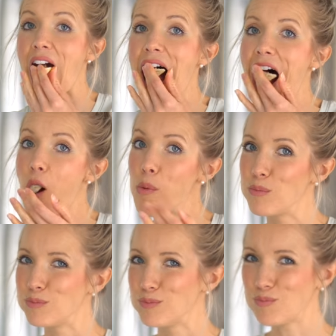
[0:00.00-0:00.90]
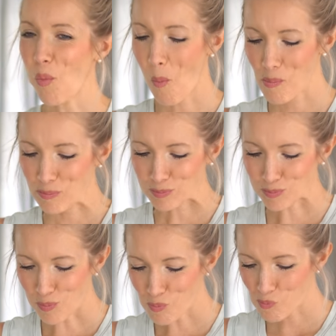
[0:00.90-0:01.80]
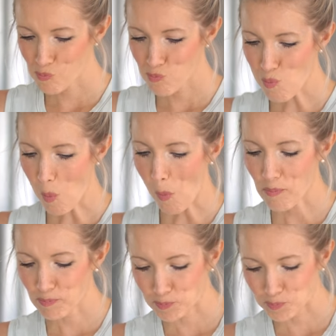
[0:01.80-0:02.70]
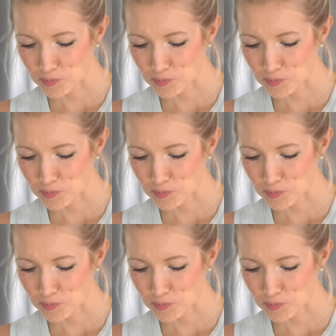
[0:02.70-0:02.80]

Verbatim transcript: I'm always grabbing and going so that no